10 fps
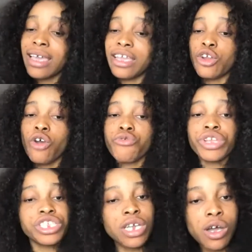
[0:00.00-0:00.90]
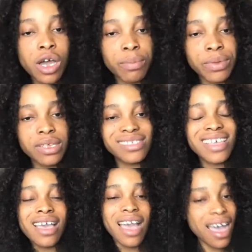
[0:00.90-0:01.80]
in original copies
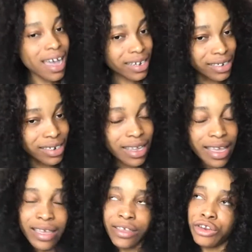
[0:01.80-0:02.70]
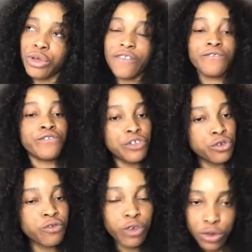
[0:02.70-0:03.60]
and a few
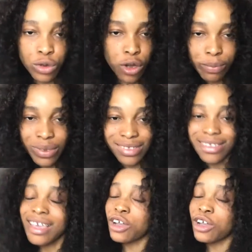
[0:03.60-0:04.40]
photocopies.